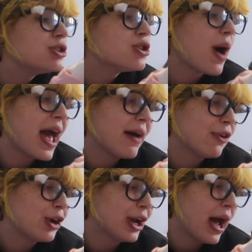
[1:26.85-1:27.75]
So I have
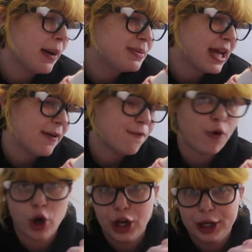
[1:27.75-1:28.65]
a good update
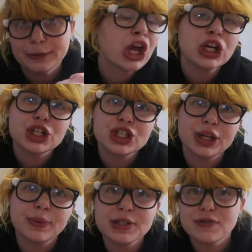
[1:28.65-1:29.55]
for you.
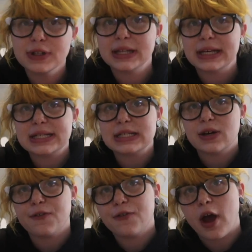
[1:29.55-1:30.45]
She was released
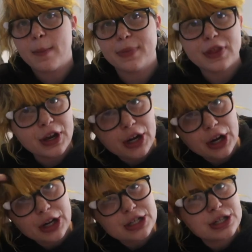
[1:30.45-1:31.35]
from the
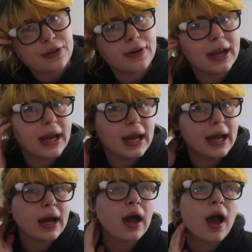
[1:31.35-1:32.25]

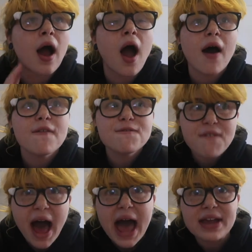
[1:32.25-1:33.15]
nursery
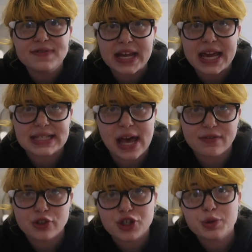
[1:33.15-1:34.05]
5 days
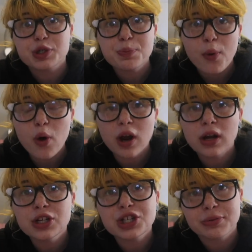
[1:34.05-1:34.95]
after she was
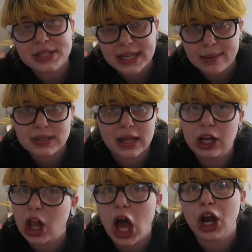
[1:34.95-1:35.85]
born. She was kept a
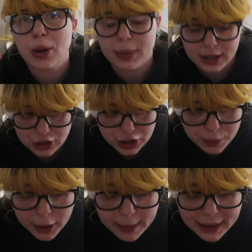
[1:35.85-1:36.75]
little longer because she's
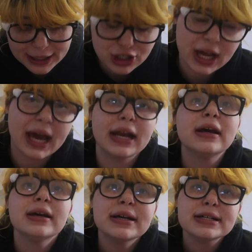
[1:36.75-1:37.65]
preemie and she had
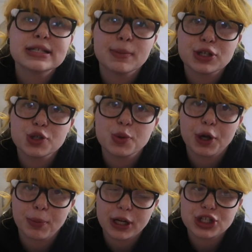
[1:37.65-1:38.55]
some issues with
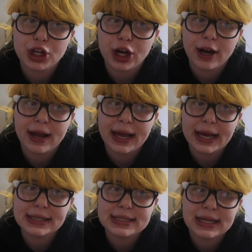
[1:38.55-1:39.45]
her blood sugar
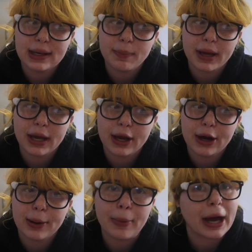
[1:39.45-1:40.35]
and keeping
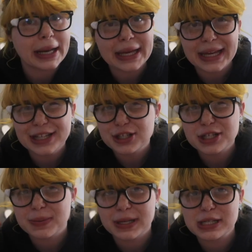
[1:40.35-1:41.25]
her body heat,
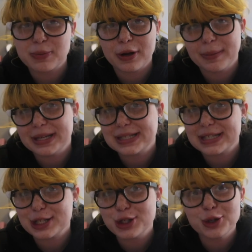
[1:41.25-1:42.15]
just because
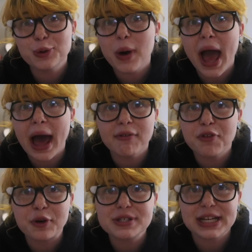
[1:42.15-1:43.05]
preemies do
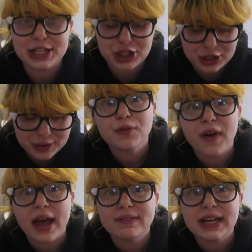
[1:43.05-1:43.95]
have those issues. For
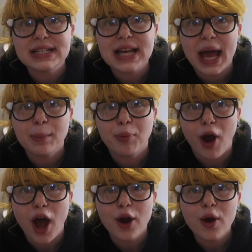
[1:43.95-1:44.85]
5 days, I
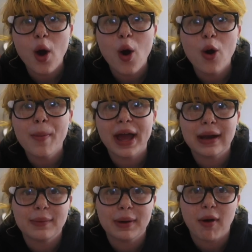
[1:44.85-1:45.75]
brought her home
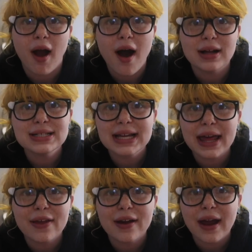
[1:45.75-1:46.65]
and we were all
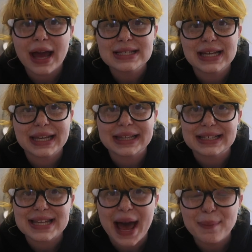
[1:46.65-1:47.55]
together as like
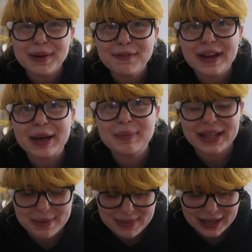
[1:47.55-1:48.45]
this happy
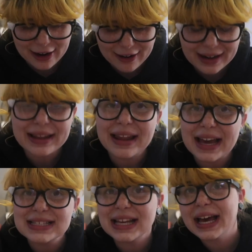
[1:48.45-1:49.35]
family, me, her, and
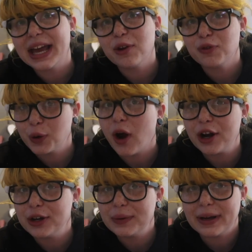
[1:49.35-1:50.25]
Eliza. If you are
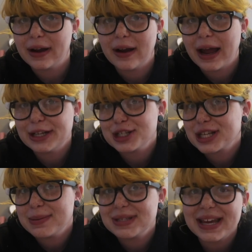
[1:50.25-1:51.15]
new here, I just
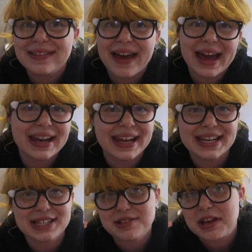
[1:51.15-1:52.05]
keep saying that in
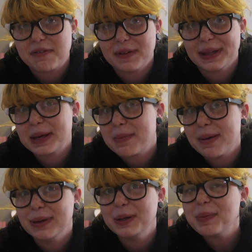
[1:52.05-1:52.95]
case, because I feel like
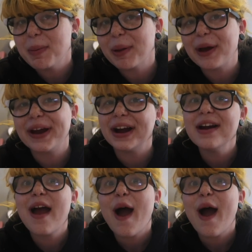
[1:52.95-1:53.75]
maybe new people are here.